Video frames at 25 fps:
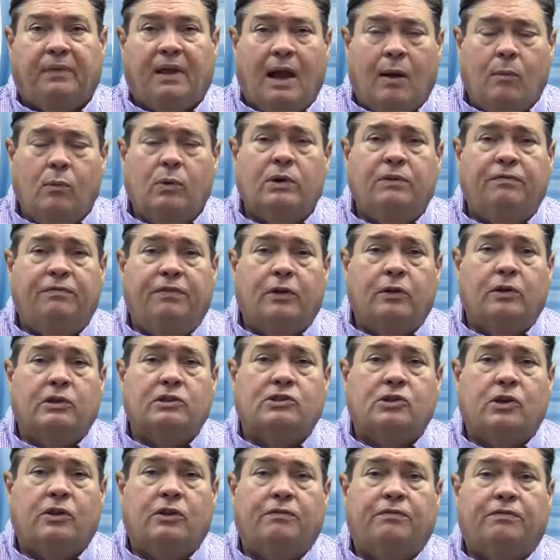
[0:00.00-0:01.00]
I want to
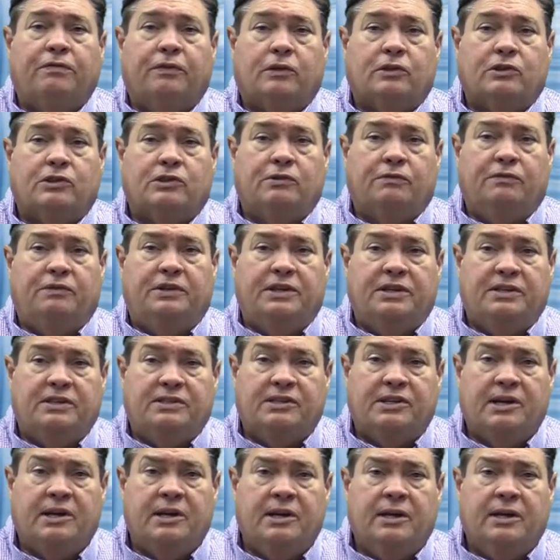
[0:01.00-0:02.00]
focus on the first of
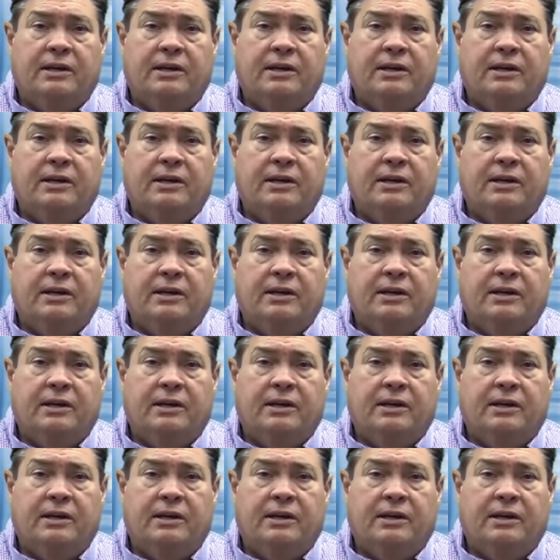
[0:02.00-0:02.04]
these,